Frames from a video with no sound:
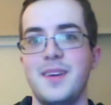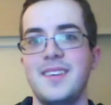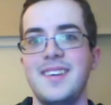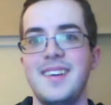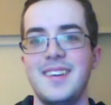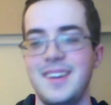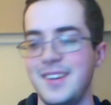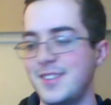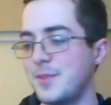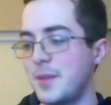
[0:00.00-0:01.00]
but
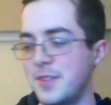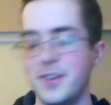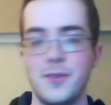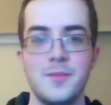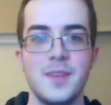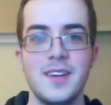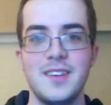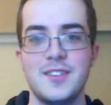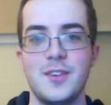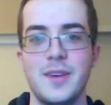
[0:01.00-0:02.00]
sometimes I don't,
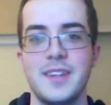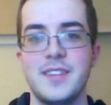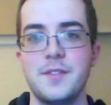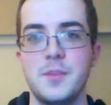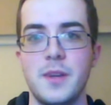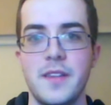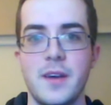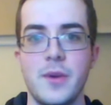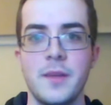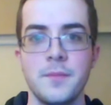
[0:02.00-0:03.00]
so I can save some money
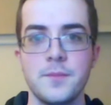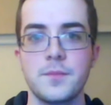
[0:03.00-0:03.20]
that way.